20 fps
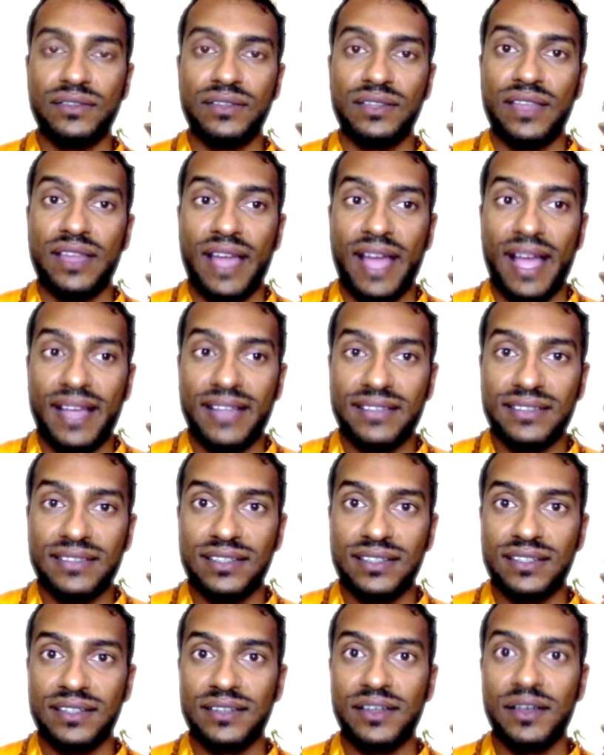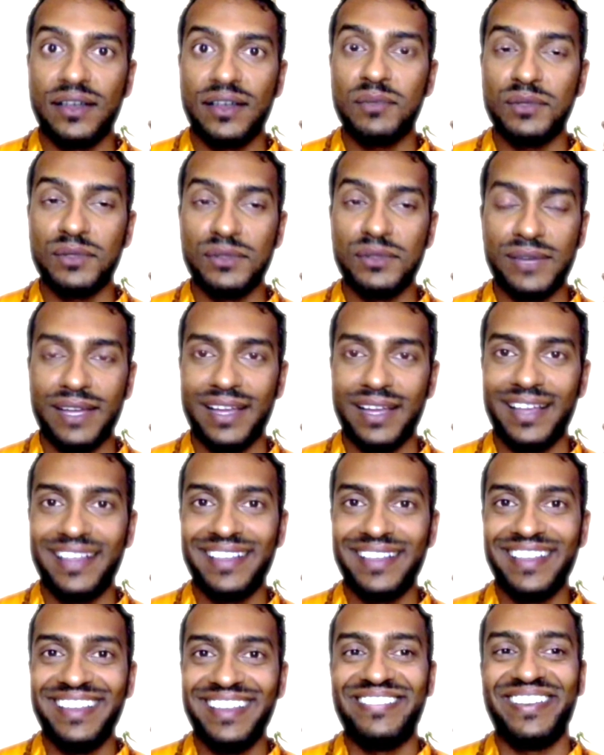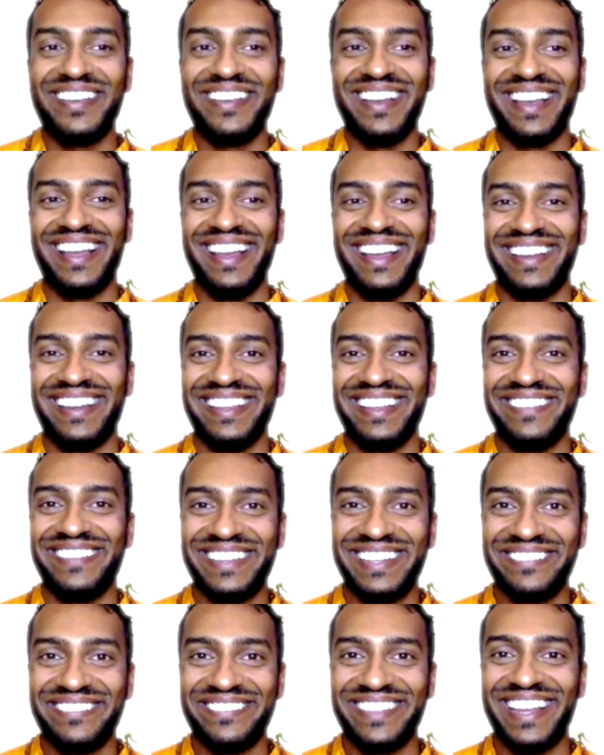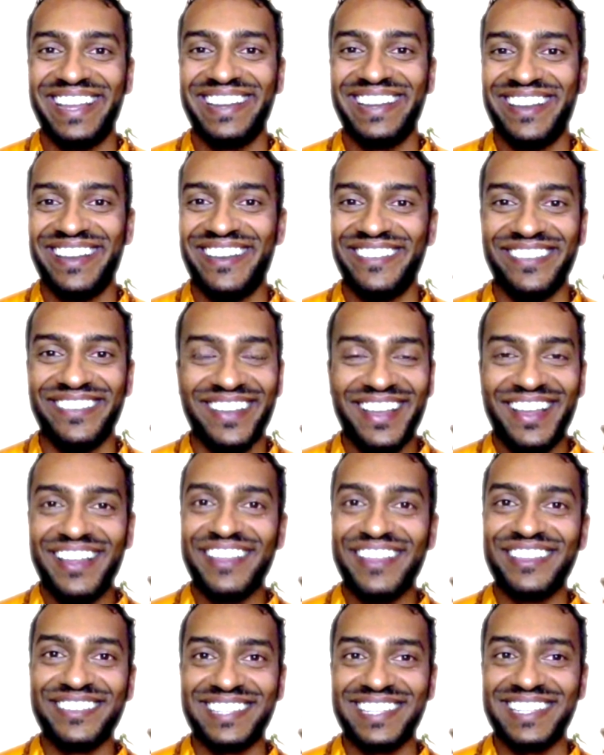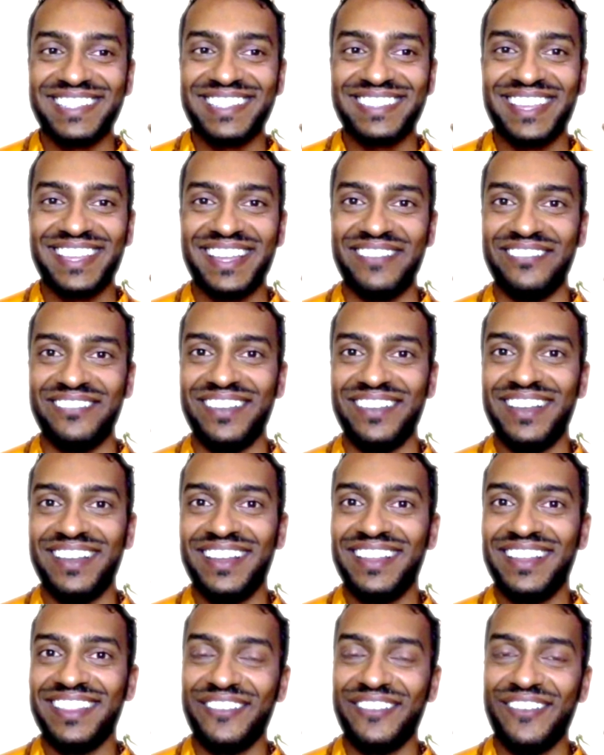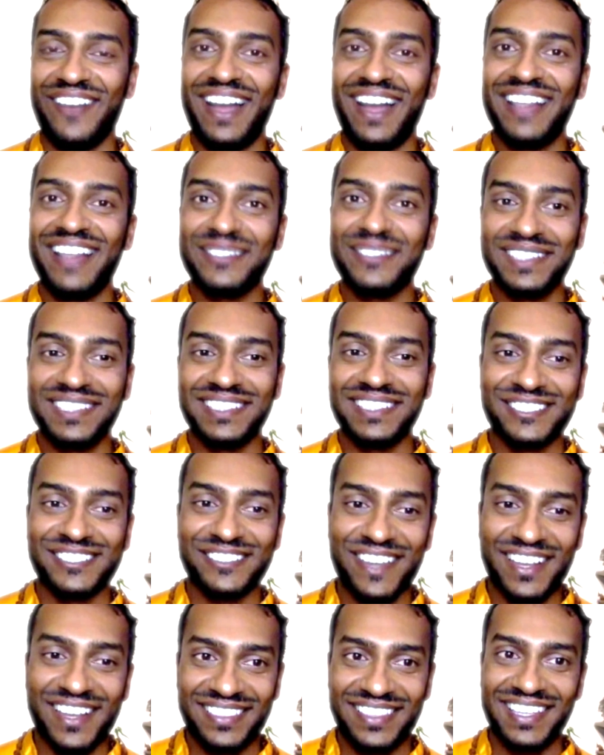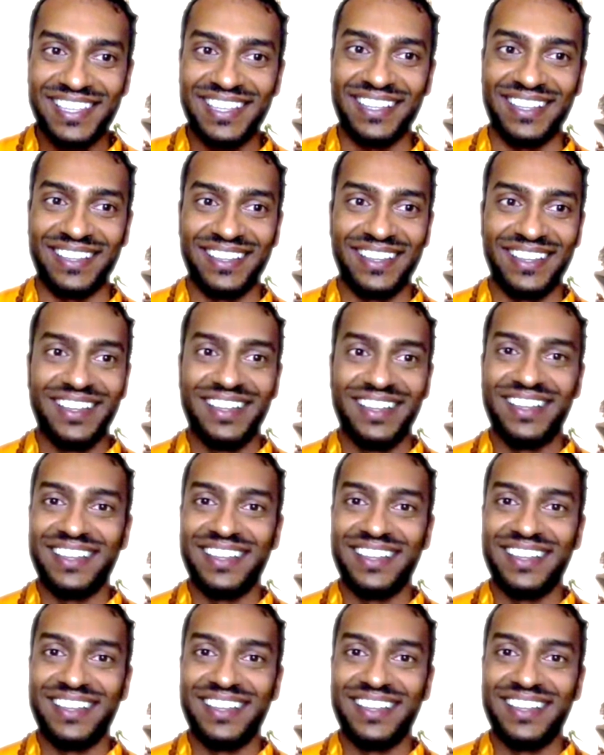they ask in a humble way. Even if they don't, you teach them. The wise will instruct thee.